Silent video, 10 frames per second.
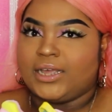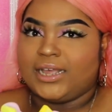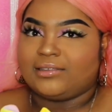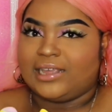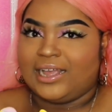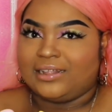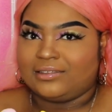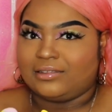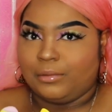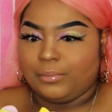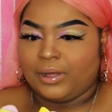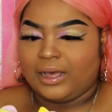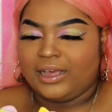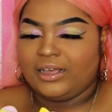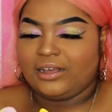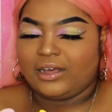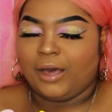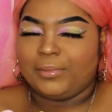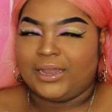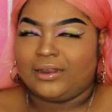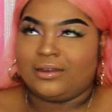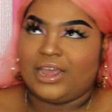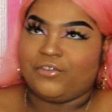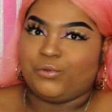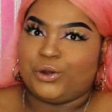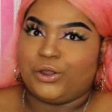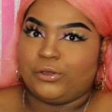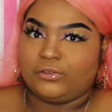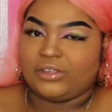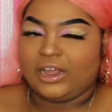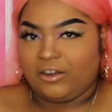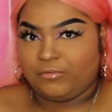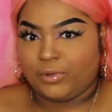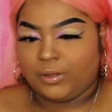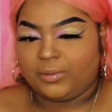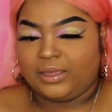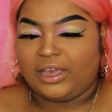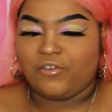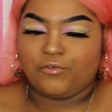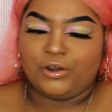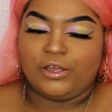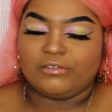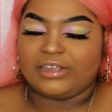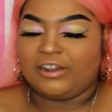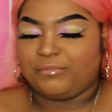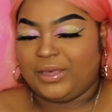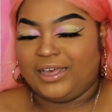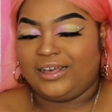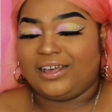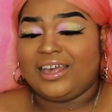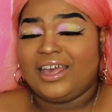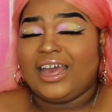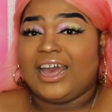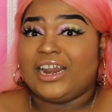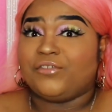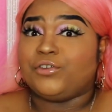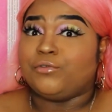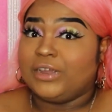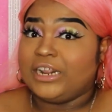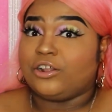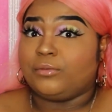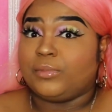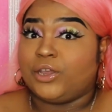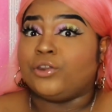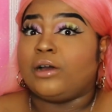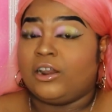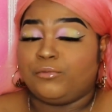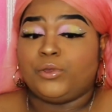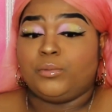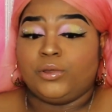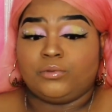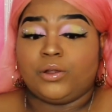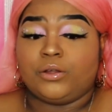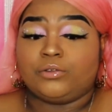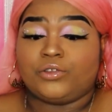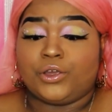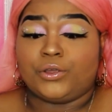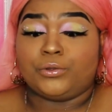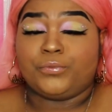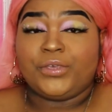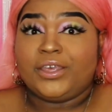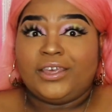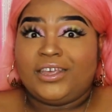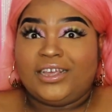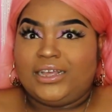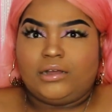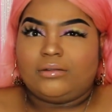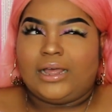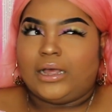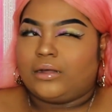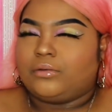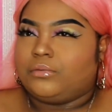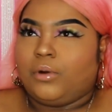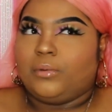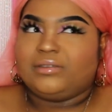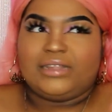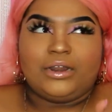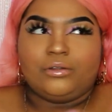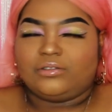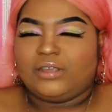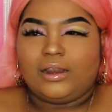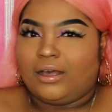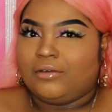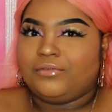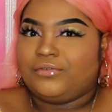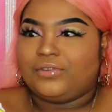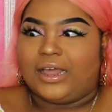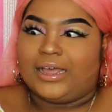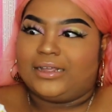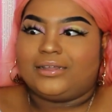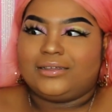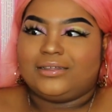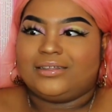it's an instant buy. I mean, everyone knows I love Barbie, everyone knows I love pink, and if you really know me, you know I love Puma as well, so like, what was there not to love? Like,